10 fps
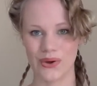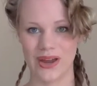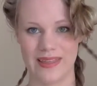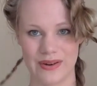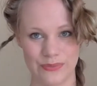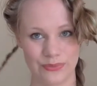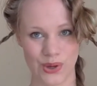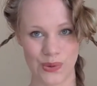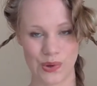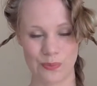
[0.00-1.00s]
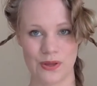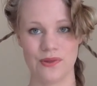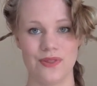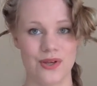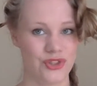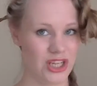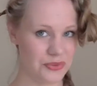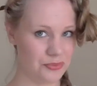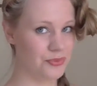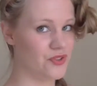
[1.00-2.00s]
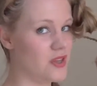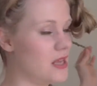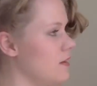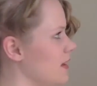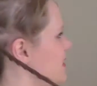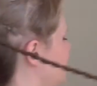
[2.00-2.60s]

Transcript: Alright then, I've got both of those done, so they look